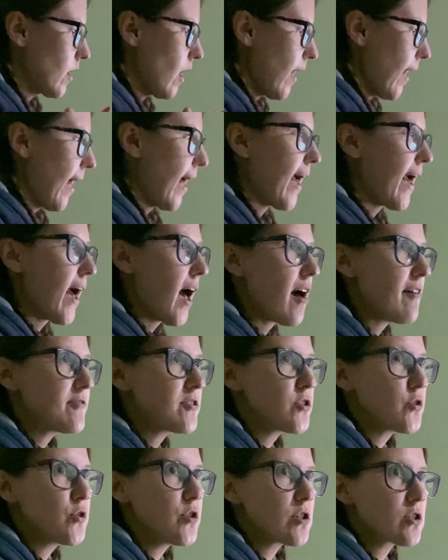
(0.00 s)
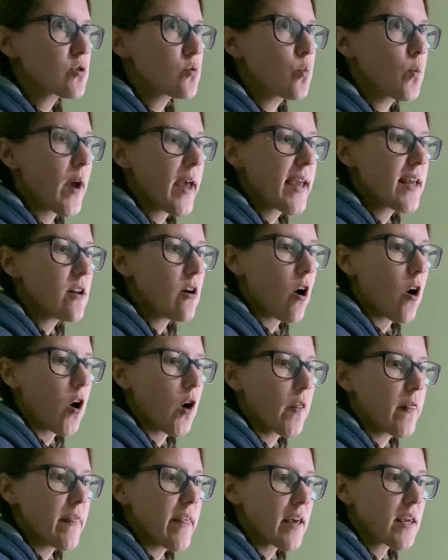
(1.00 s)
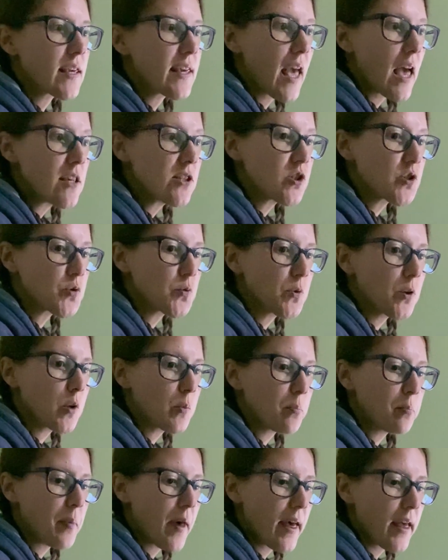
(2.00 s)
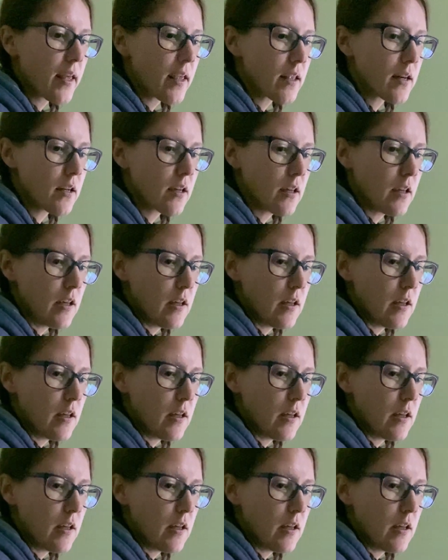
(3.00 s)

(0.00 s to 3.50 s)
I have to just wait on the guest room bed